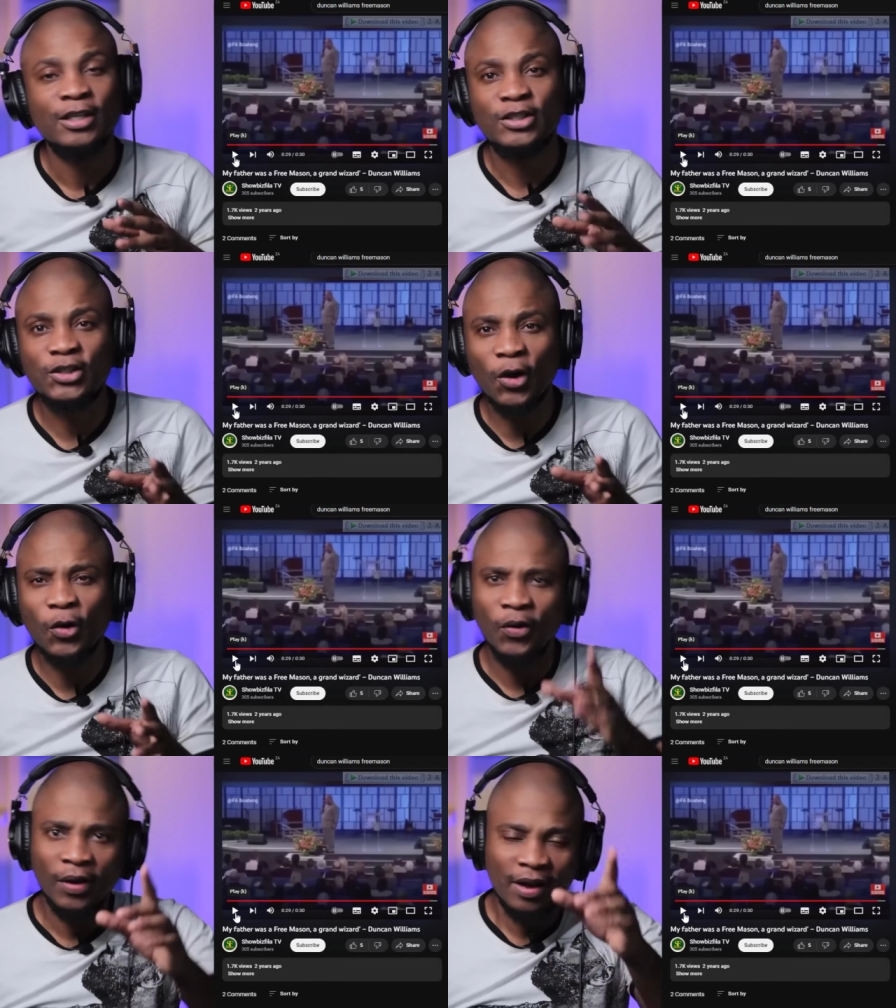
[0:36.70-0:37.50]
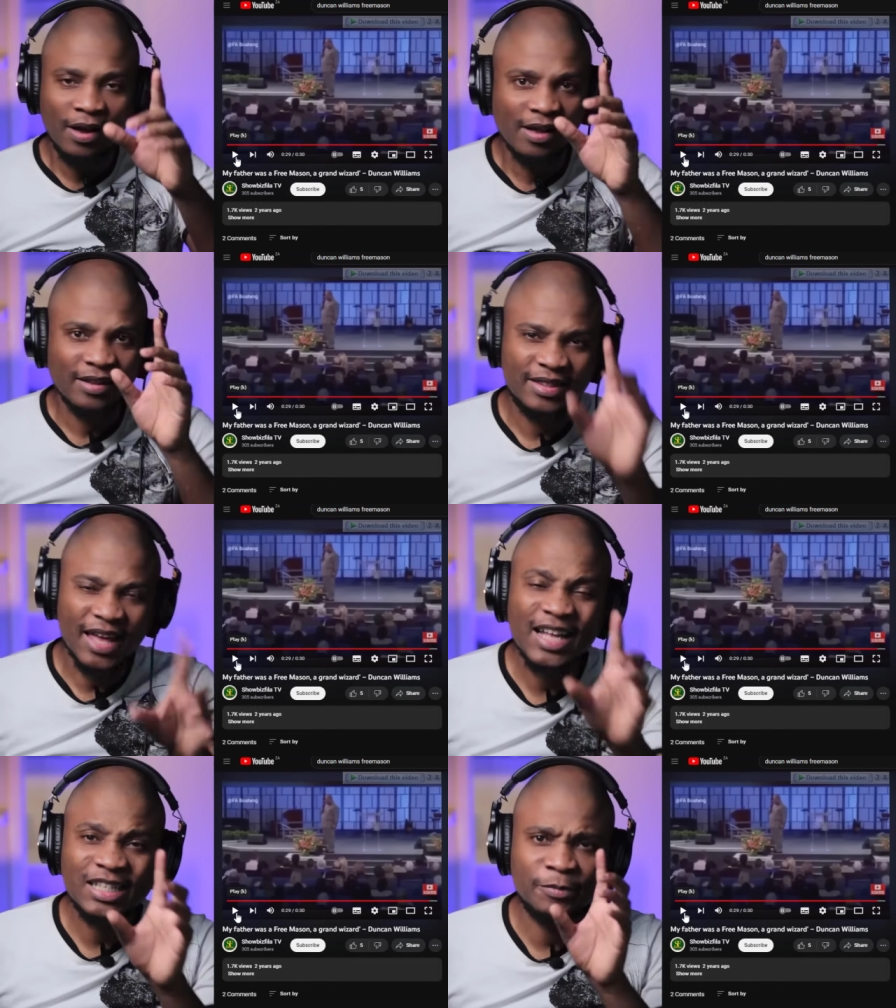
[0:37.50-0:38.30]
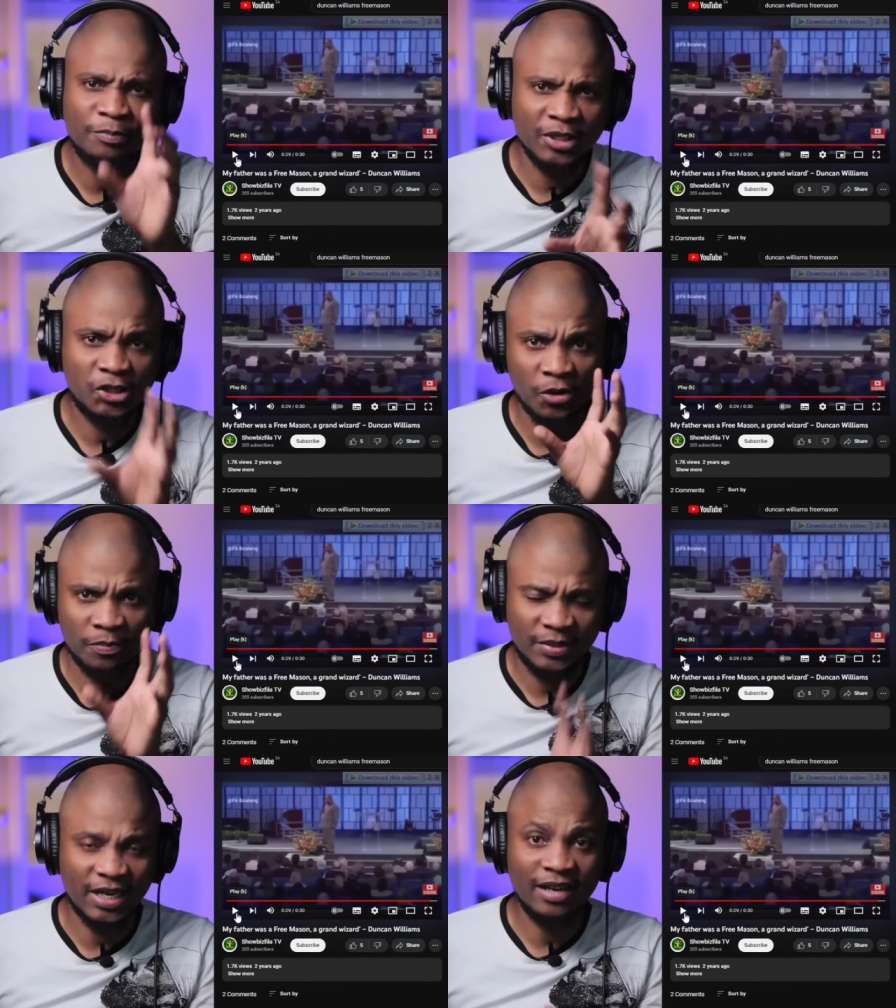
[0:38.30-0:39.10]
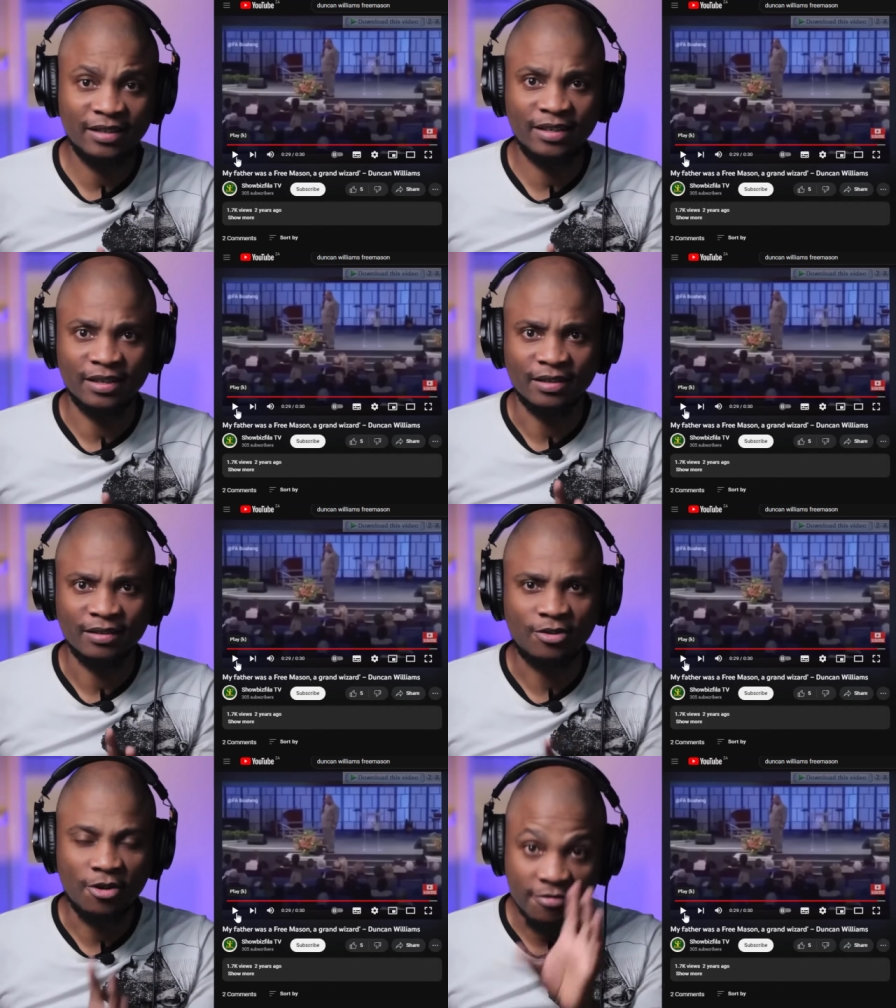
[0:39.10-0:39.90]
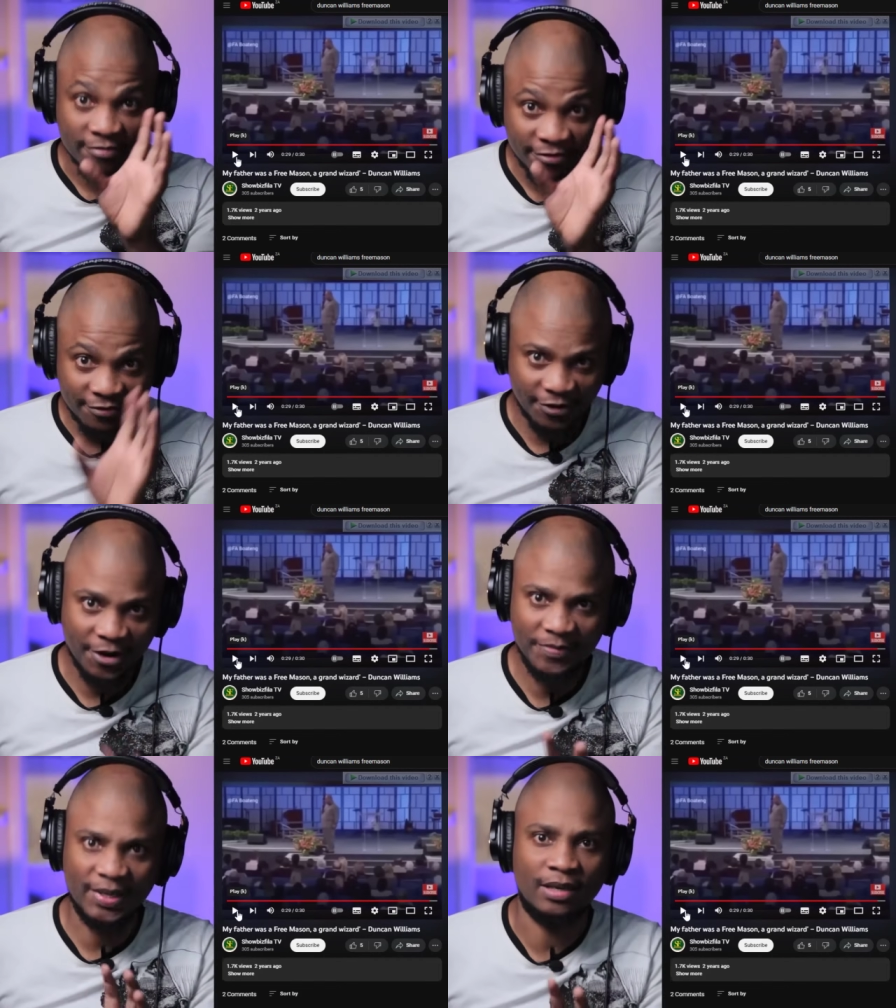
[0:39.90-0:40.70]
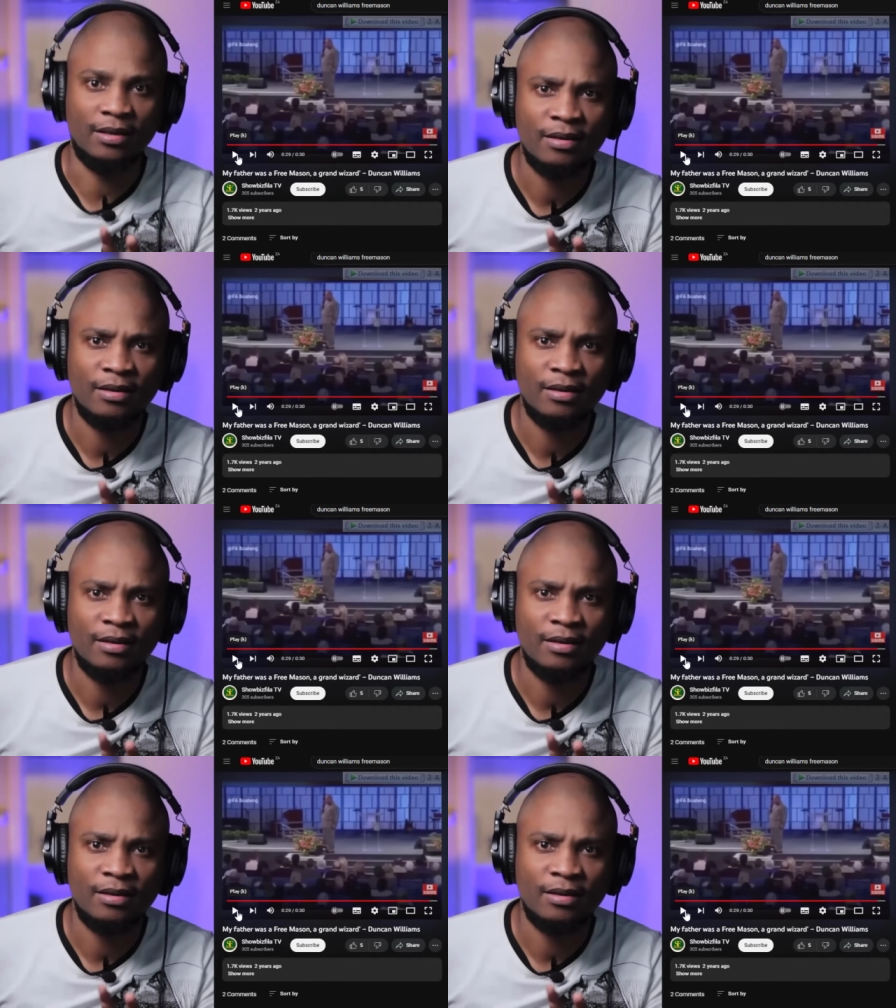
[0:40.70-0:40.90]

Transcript: So that's Bishop Duncan confirming